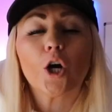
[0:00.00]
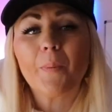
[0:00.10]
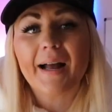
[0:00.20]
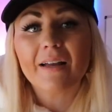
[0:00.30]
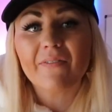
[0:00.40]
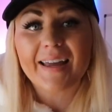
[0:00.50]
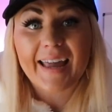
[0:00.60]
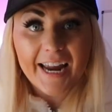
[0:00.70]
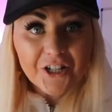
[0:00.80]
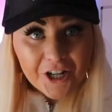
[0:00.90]
or buying a
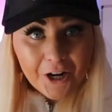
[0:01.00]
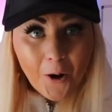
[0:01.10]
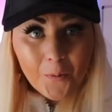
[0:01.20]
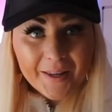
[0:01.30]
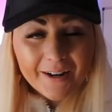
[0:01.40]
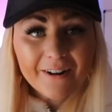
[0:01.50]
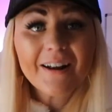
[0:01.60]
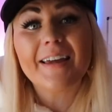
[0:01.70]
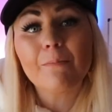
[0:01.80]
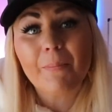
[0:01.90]
vacation home here,
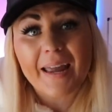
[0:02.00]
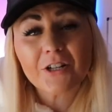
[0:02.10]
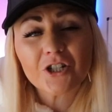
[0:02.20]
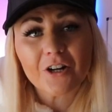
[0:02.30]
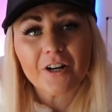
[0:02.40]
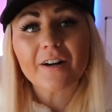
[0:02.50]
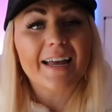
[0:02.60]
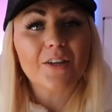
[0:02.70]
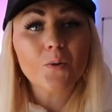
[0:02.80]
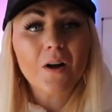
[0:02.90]
then make sure
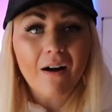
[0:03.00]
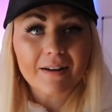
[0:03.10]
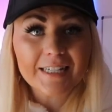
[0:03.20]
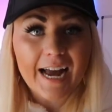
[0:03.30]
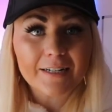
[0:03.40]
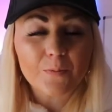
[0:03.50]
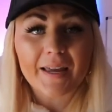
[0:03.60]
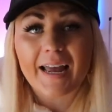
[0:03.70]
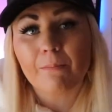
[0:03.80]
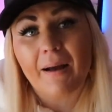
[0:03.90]
that you contact
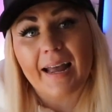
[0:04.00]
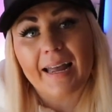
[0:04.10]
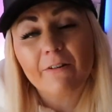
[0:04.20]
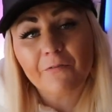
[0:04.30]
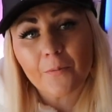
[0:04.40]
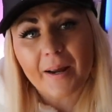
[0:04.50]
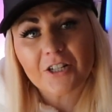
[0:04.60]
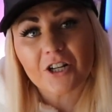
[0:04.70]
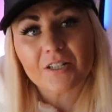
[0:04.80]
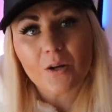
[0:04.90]
me and my information
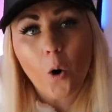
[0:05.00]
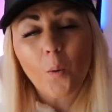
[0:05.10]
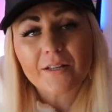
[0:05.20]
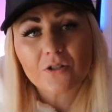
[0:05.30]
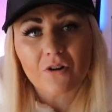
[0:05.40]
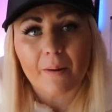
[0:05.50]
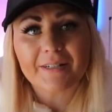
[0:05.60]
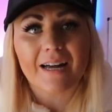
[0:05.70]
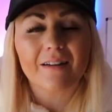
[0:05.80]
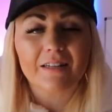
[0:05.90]
information is always dropped
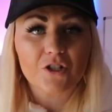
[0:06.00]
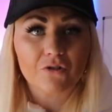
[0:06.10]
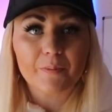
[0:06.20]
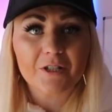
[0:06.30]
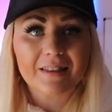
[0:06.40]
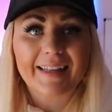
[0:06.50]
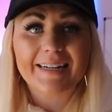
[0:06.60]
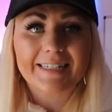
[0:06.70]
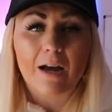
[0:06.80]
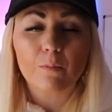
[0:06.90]
down in the description
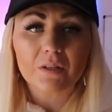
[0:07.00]
link down